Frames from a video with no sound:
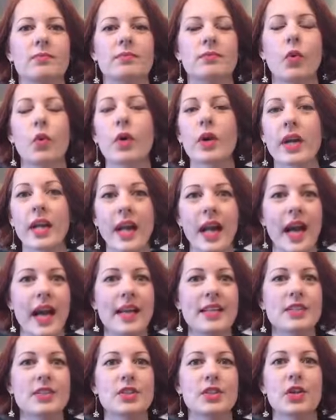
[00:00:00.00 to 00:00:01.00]

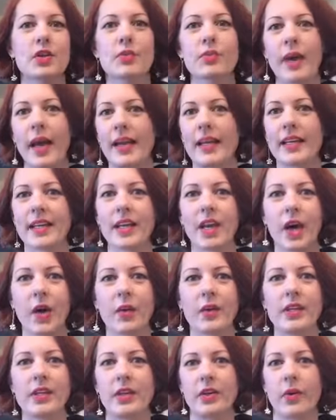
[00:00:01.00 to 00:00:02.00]
organized so you're ready to go
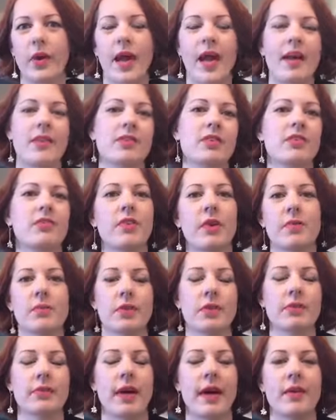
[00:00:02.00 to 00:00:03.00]
and you don't have to
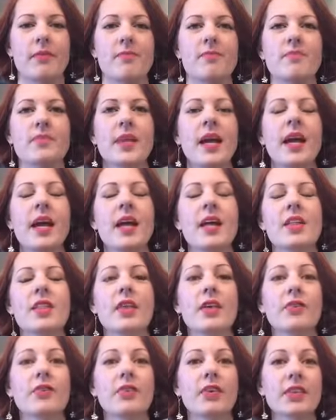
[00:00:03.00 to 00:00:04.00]
fumble around.
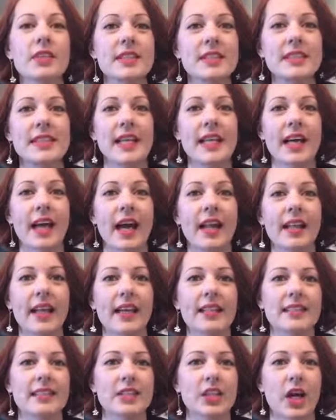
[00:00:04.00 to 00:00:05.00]
The first thing I
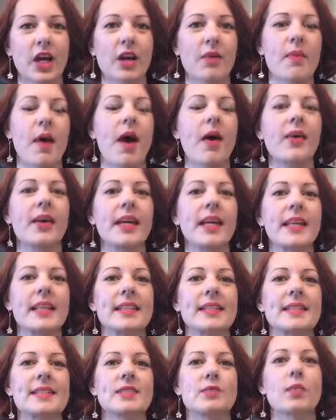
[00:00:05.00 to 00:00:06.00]
like to talk about
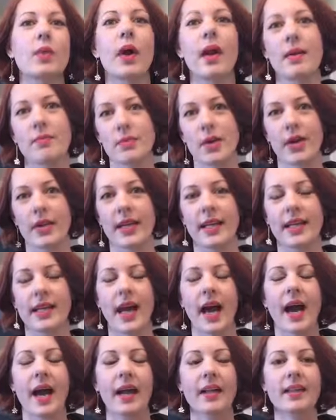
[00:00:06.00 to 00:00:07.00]
is what I'm wearing.
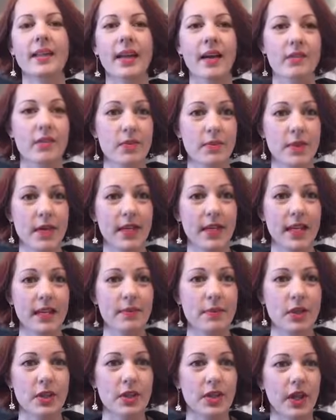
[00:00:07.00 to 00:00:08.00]
I love the Mary Kay
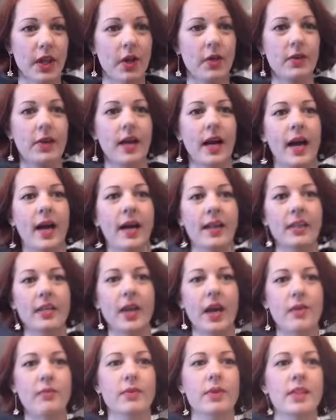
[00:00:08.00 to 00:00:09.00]
Beauty Coat. You
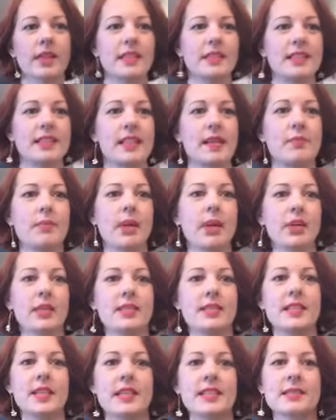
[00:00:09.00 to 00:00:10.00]
can't really see it, but you
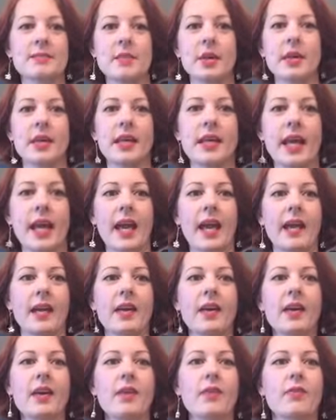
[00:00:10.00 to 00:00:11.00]
can see it as Mary Kay
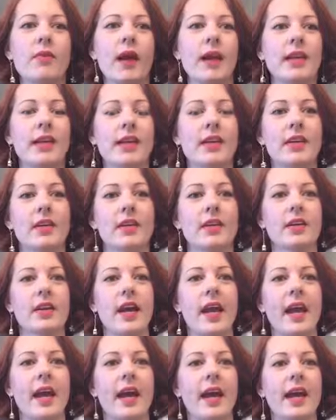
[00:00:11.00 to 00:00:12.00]
right
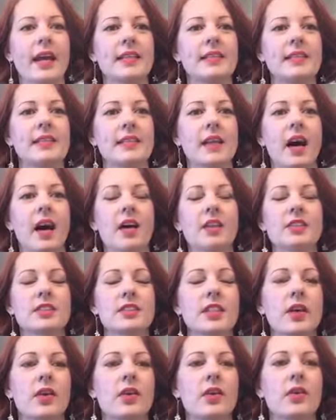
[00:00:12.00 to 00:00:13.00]
here. And
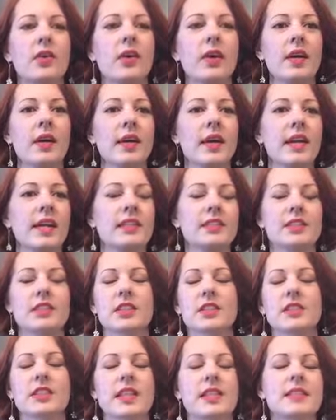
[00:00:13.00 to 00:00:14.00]
also, it's
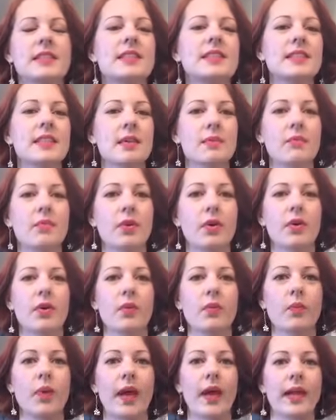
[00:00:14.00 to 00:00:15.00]
just a
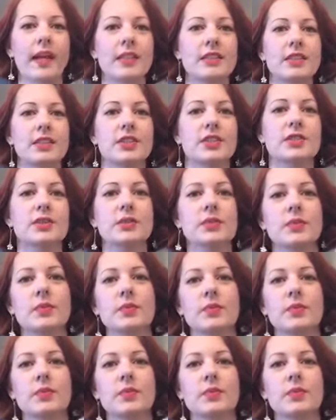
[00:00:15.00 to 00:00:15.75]
simple way to